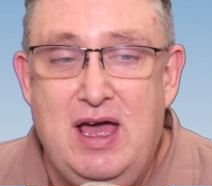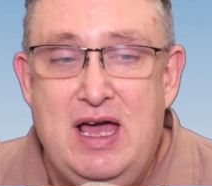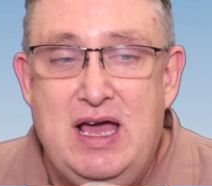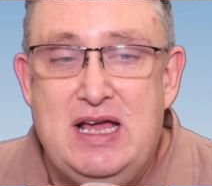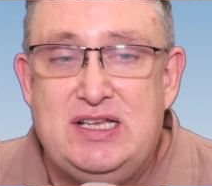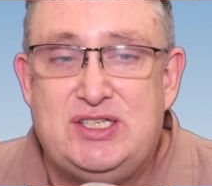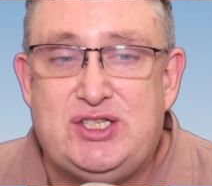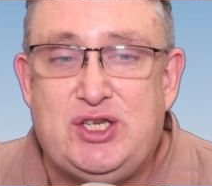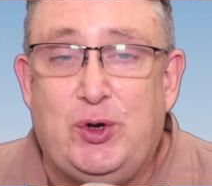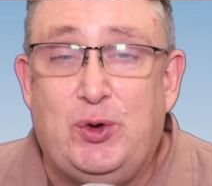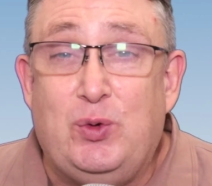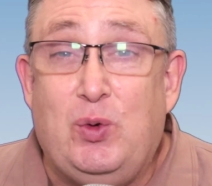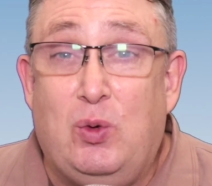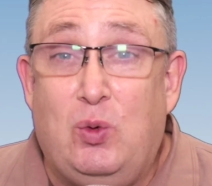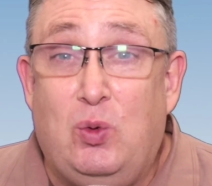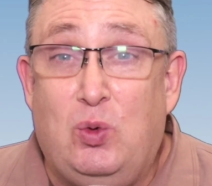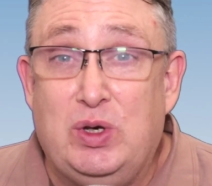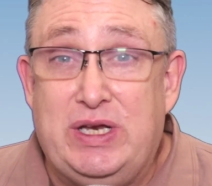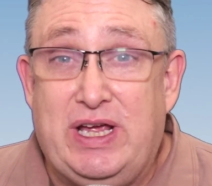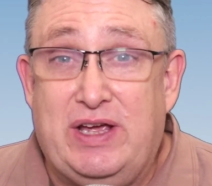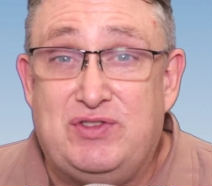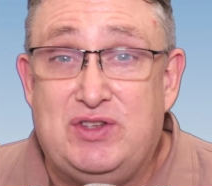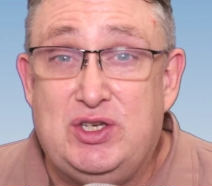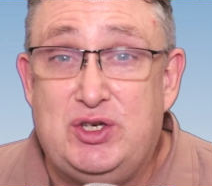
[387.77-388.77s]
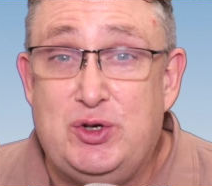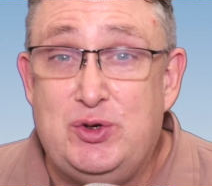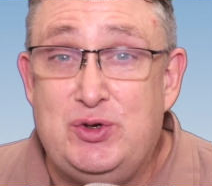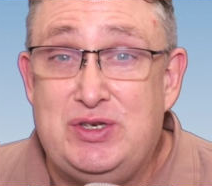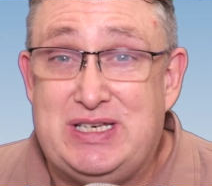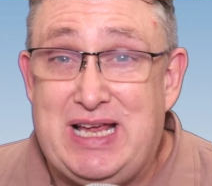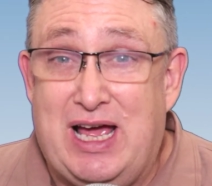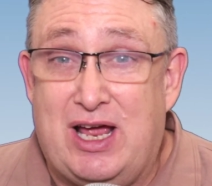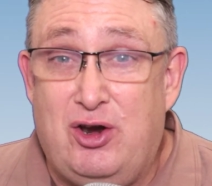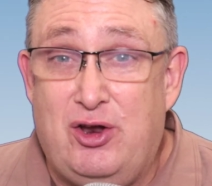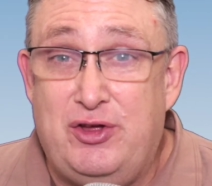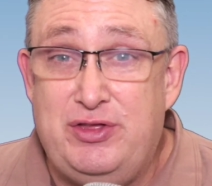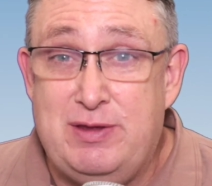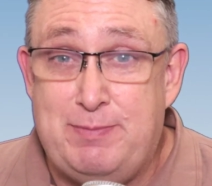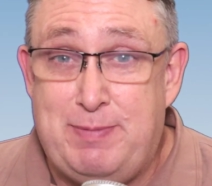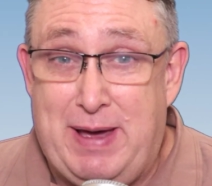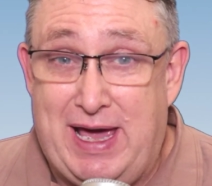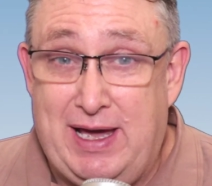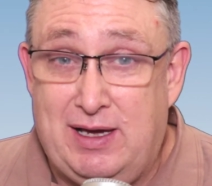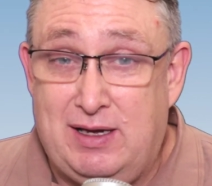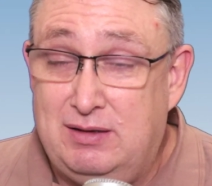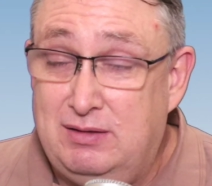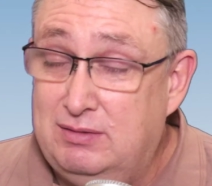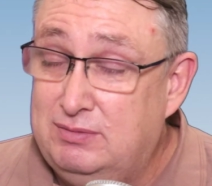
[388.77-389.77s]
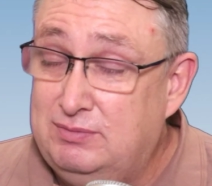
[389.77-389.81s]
So all you have to do, download the pack,